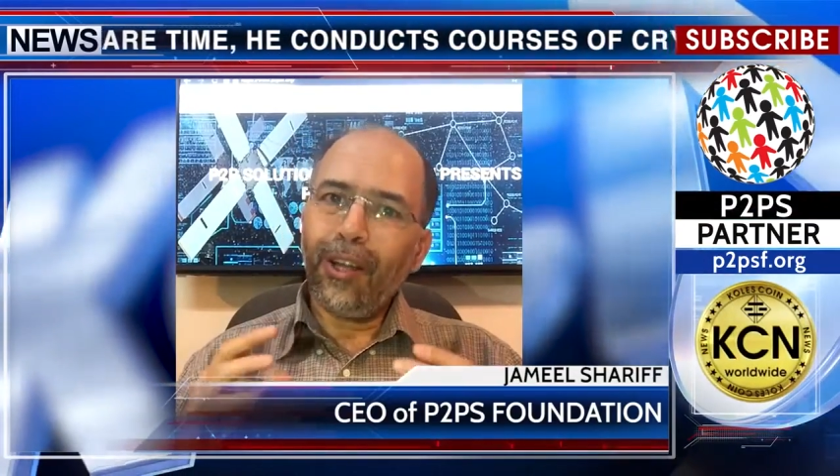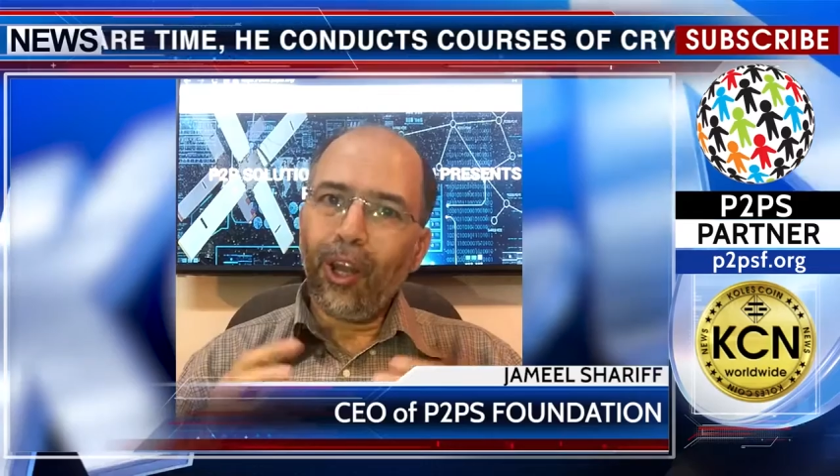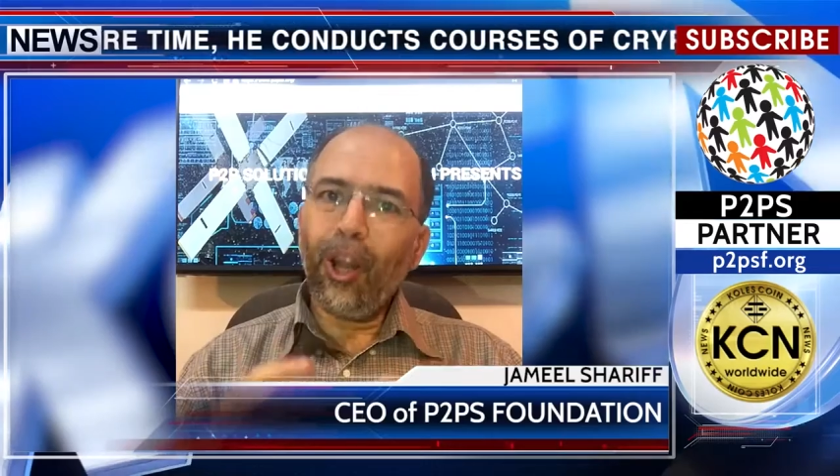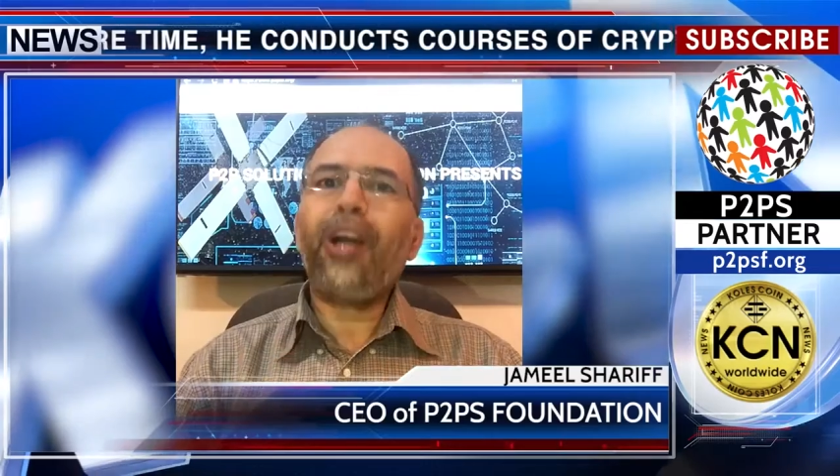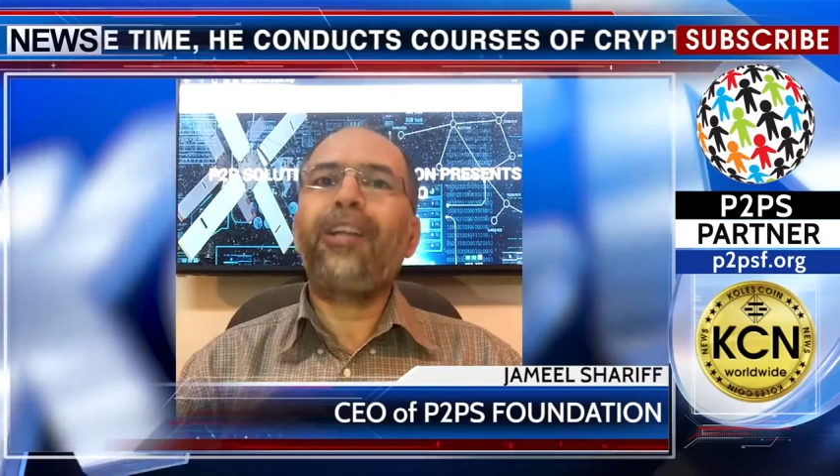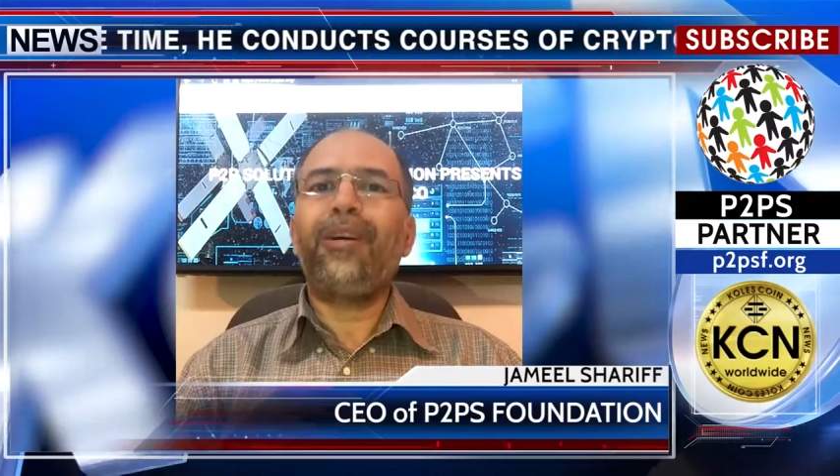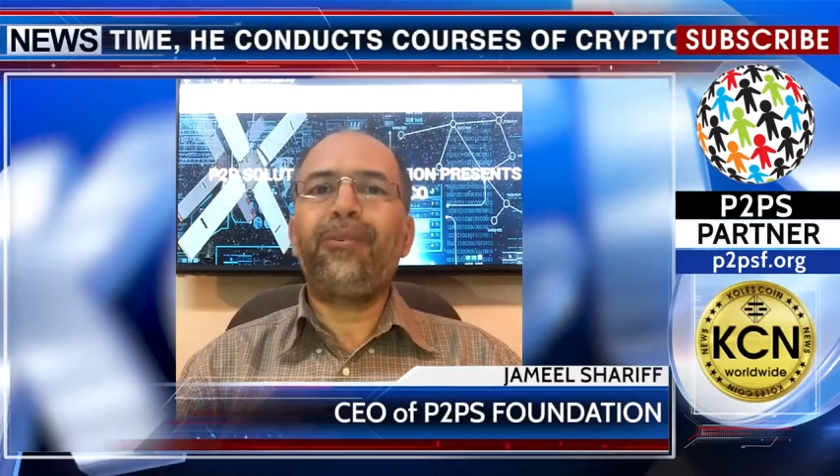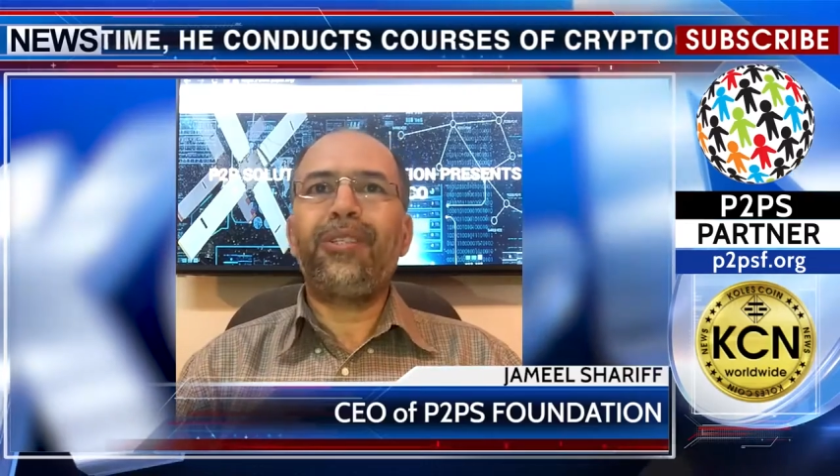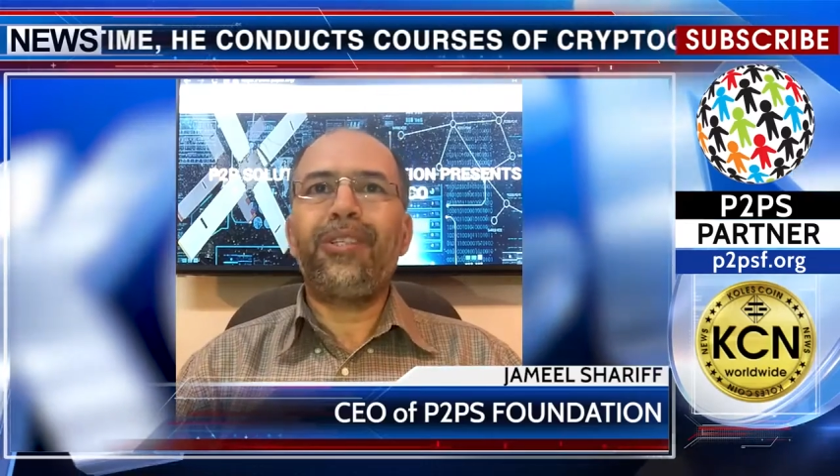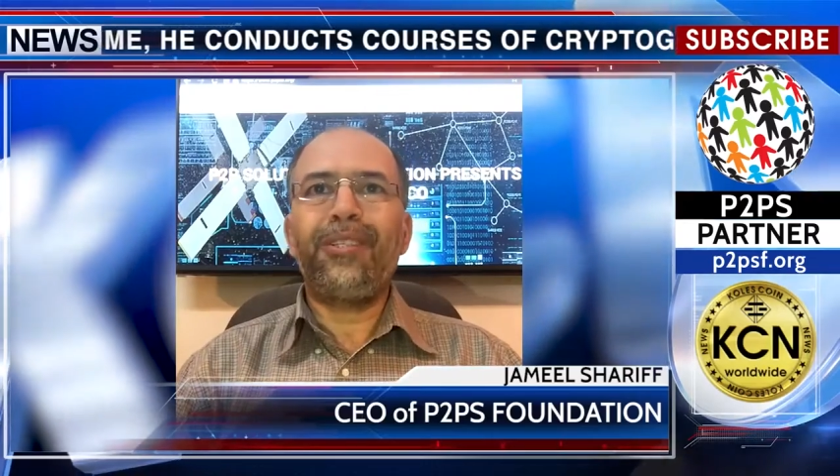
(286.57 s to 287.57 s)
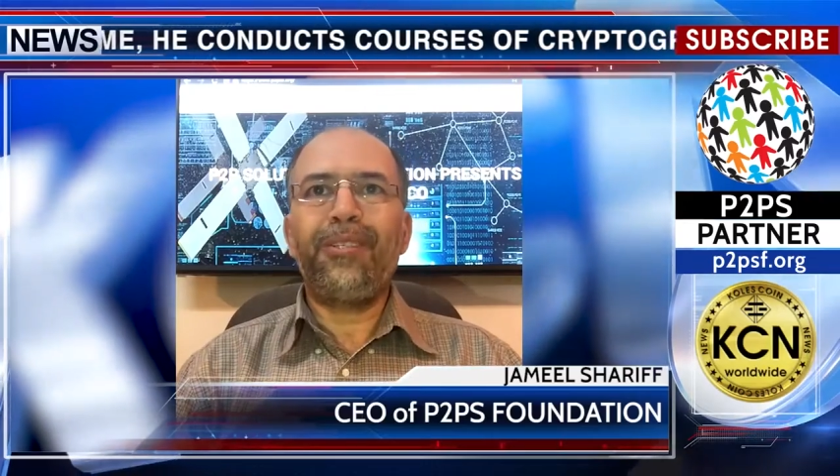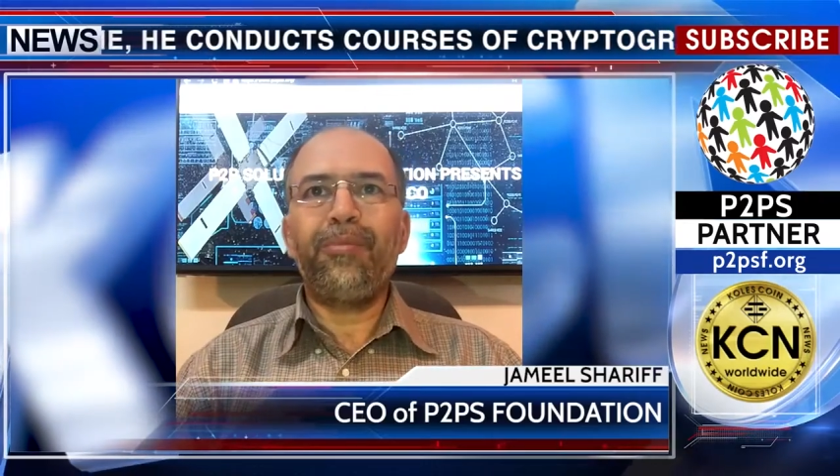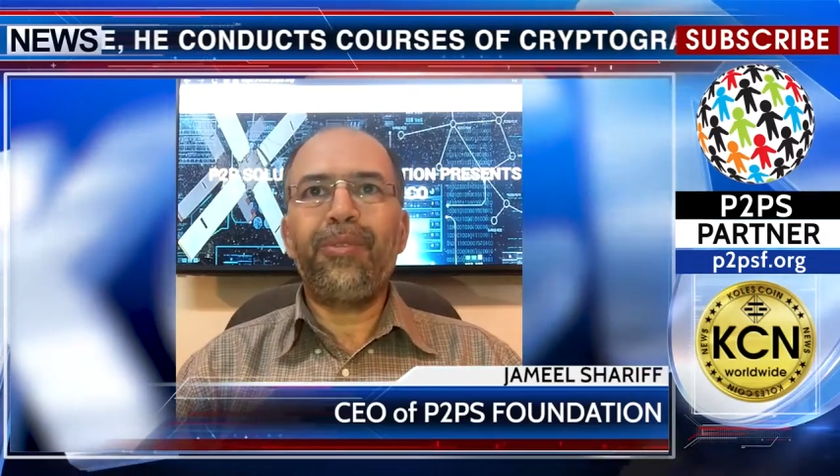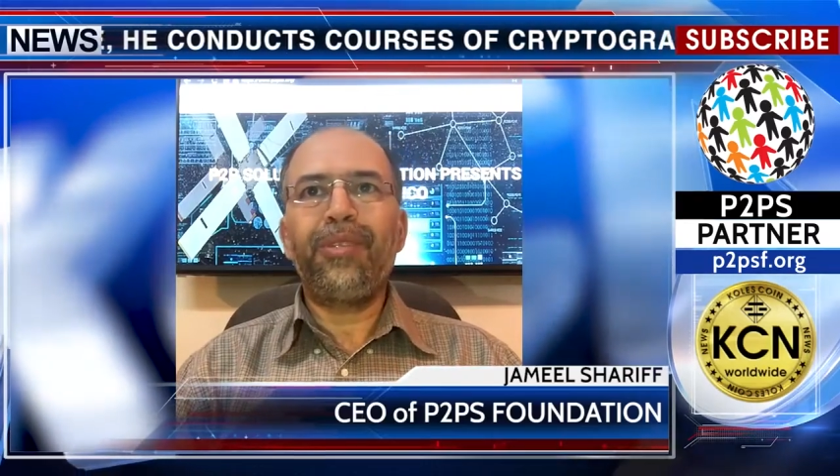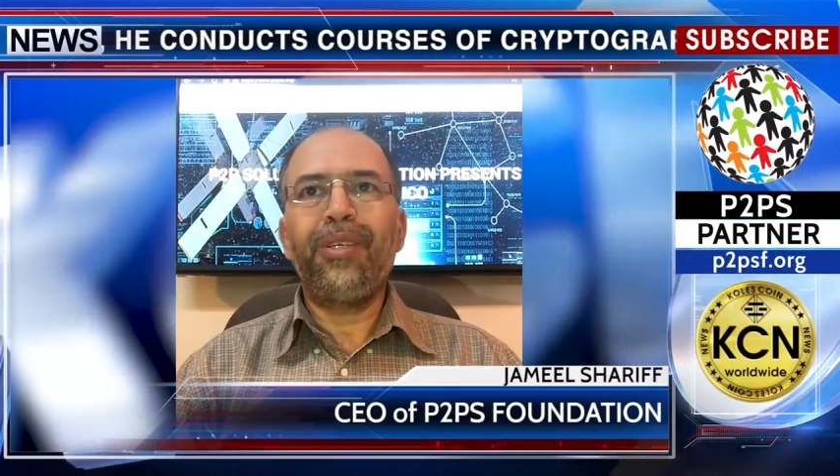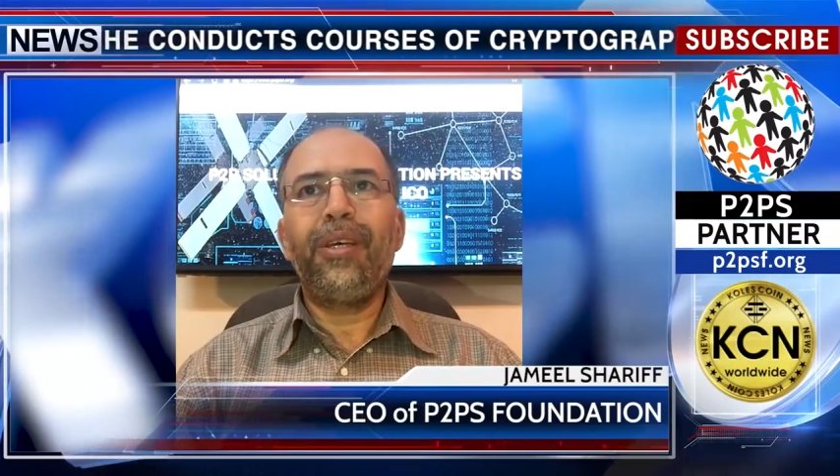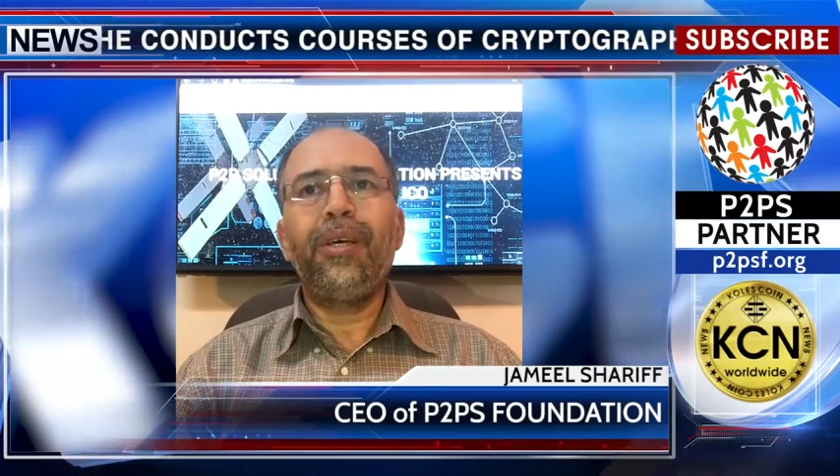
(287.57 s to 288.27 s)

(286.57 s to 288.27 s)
lockdown systems,